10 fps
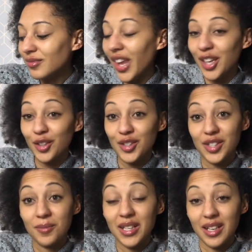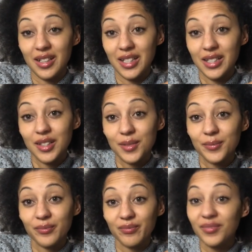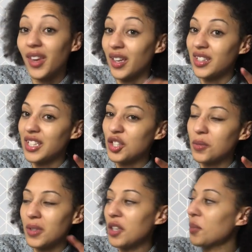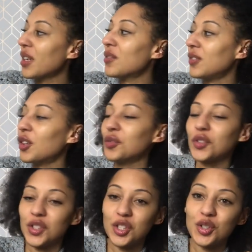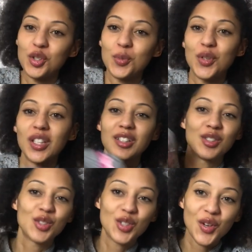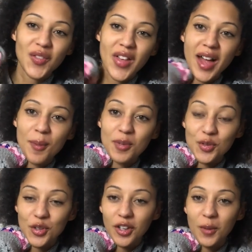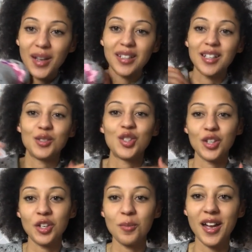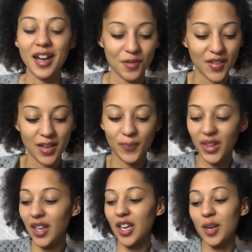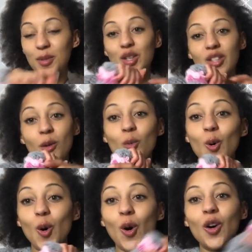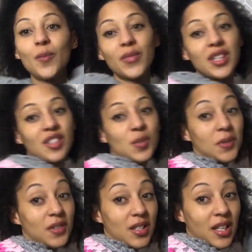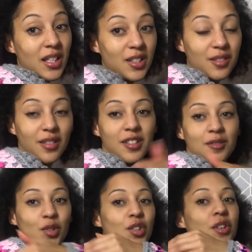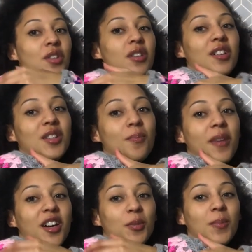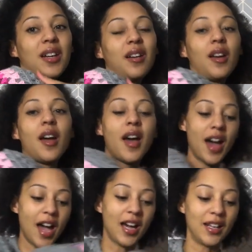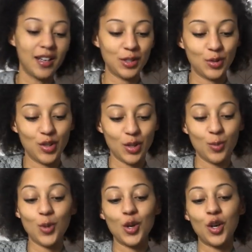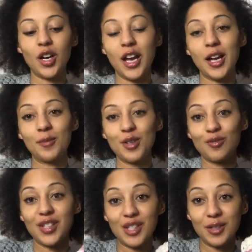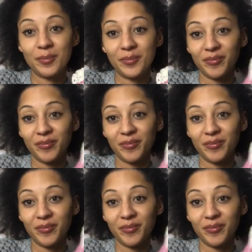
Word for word: I got to my nanny's. I did do a little bit of vlog footage this morning just over there before I went. I was showing you my outfit because I wore Inspirited, I'll show you the nice back bit, and I also wore Risen.